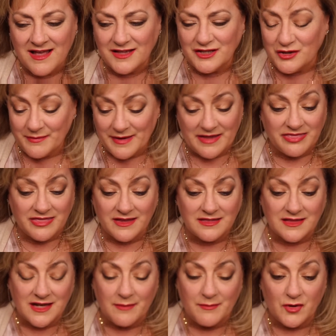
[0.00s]
you may think
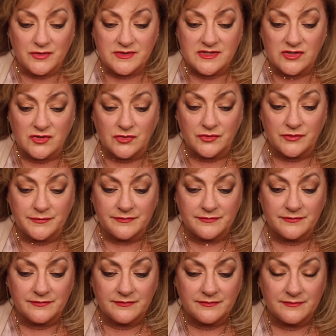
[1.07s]
that I'm old school.
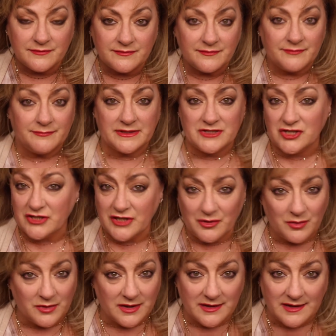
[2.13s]
But you know
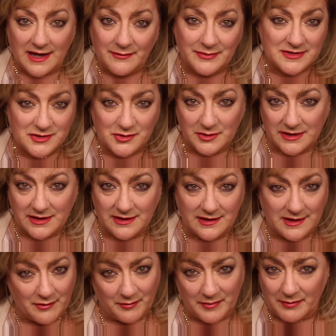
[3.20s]
what? I was 20 and
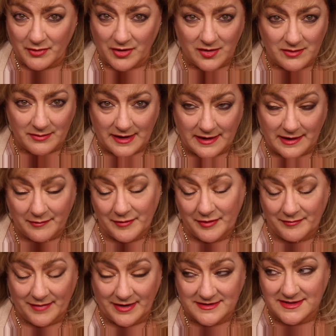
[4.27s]
I remember all about it. I remember
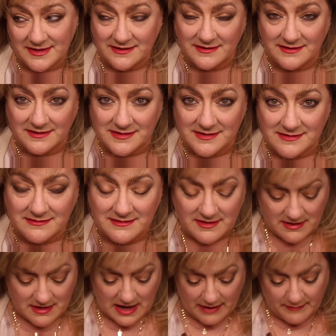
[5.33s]
my teens.
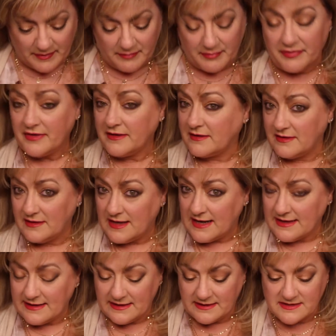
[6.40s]
I remember thinking that I
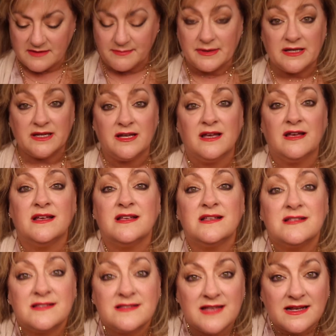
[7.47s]
needed to be
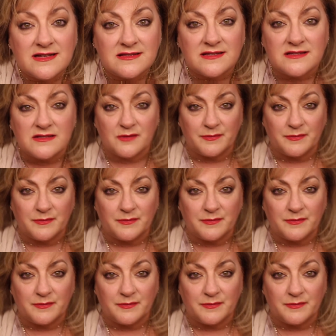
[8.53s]
sexy so